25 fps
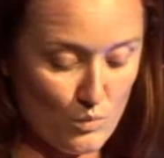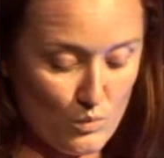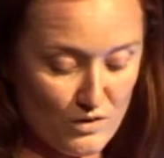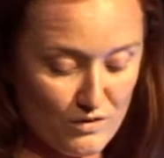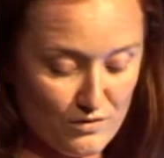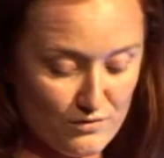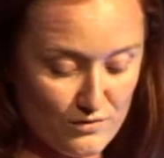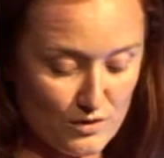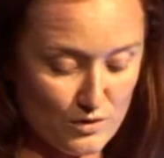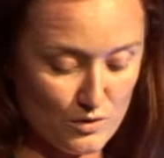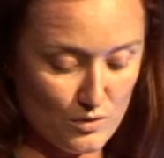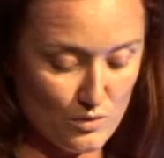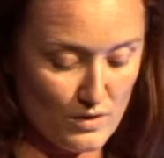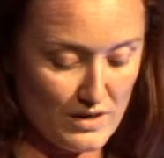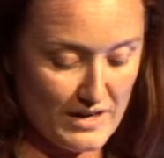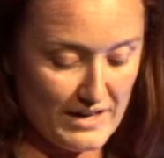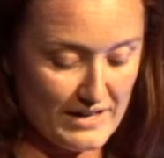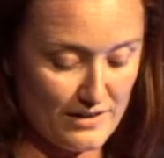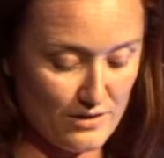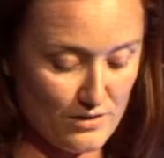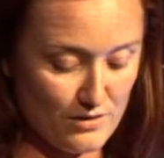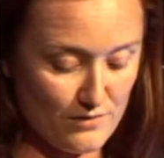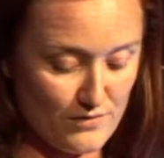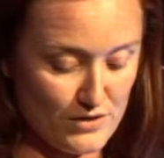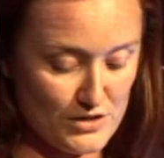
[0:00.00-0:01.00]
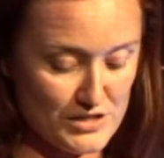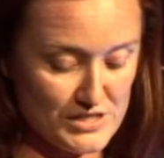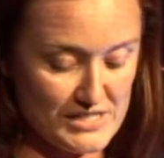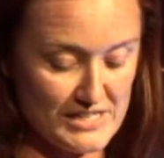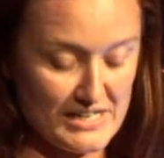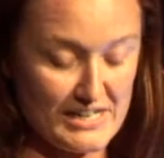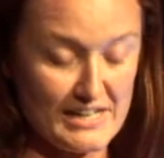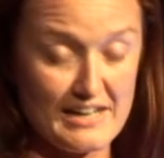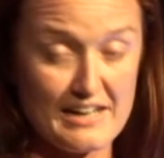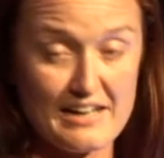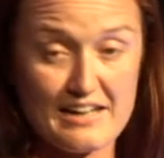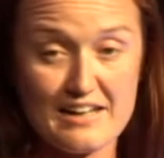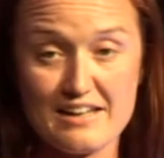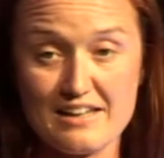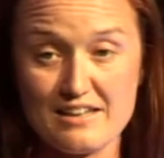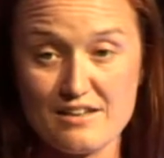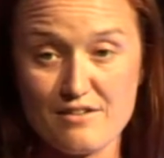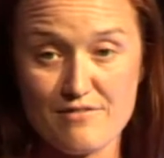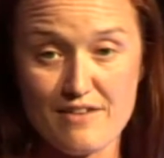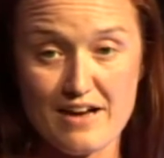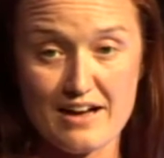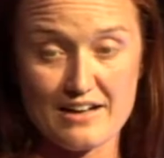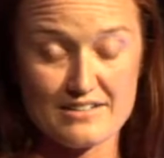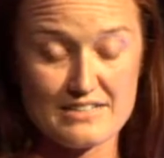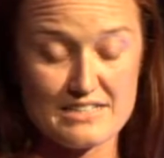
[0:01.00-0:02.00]
Wilfrid Laurier University in the
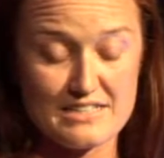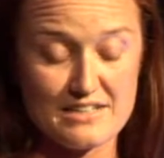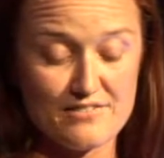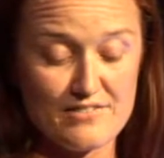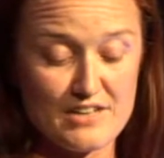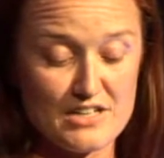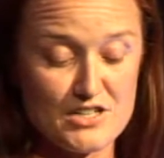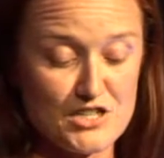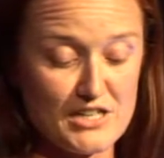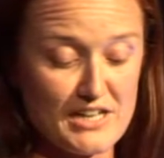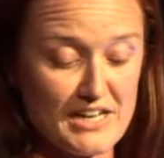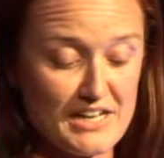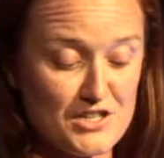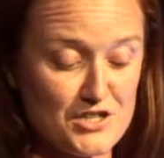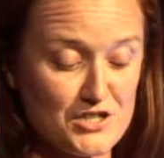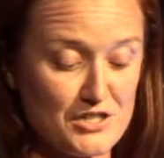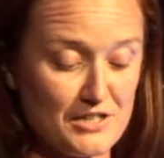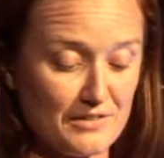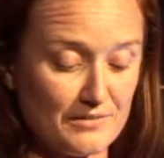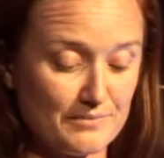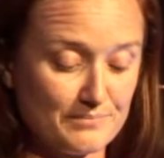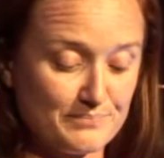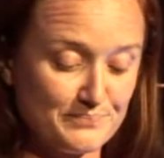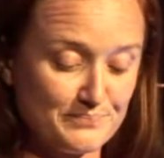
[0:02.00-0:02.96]
Faculty of Education.